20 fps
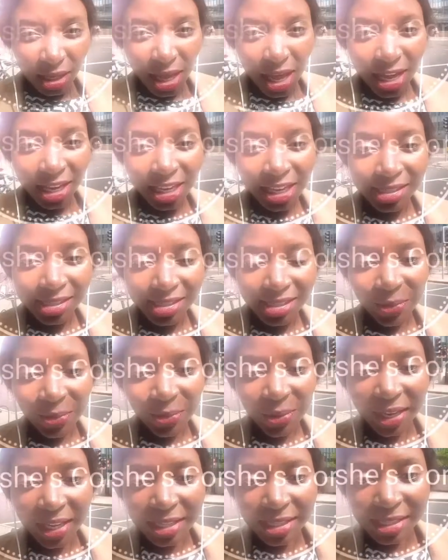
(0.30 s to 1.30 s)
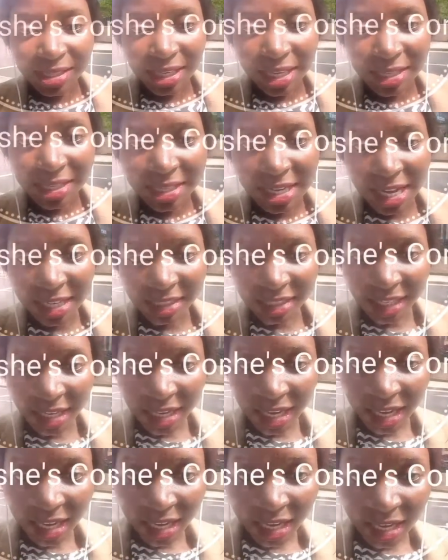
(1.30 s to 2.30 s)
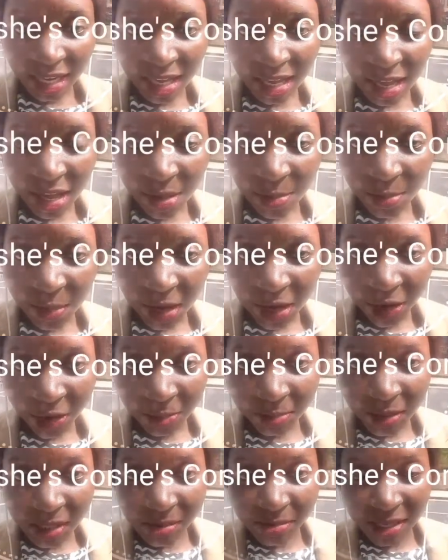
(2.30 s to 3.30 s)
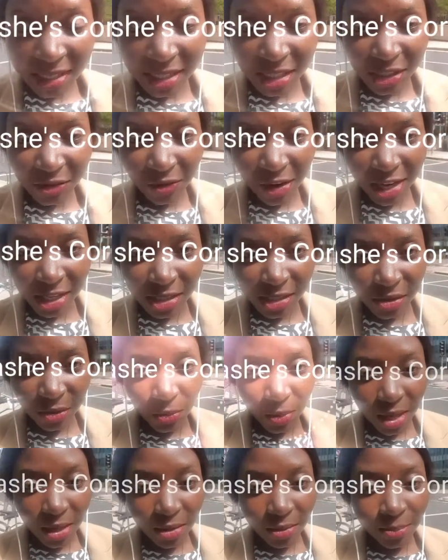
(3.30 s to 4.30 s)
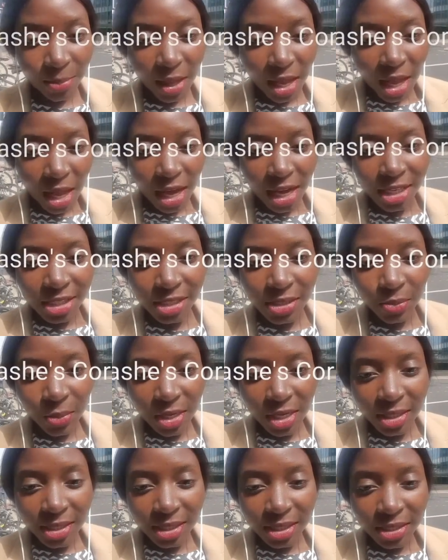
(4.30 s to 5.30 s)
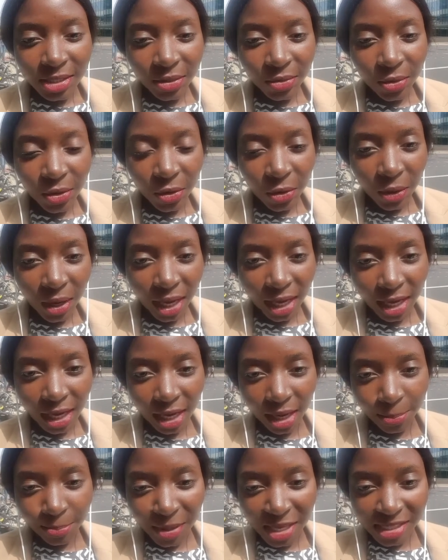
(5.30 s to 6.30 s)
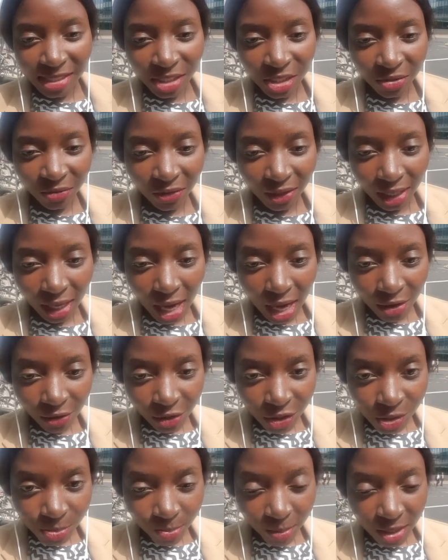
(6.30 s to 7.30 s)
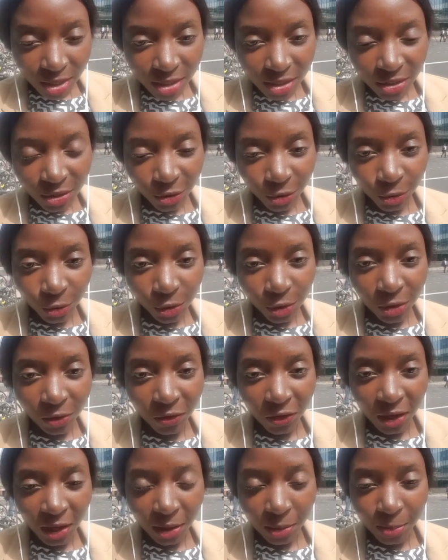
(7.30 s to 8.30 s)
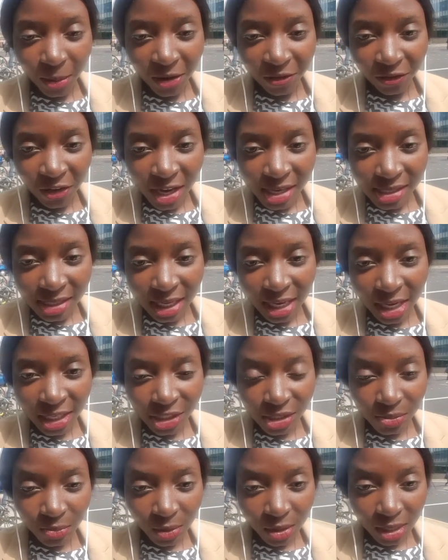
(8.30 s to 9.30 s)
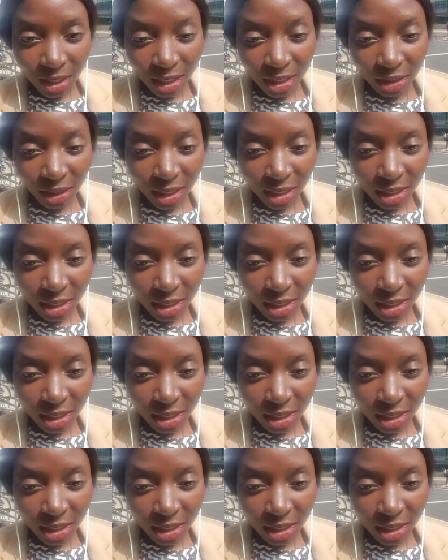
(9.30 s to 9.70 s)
Hi Kings and Queens, it's Nashe here. I hope this message finds you well. I just wanted to do a quick message of encouragement to all of you, but firstly I just want to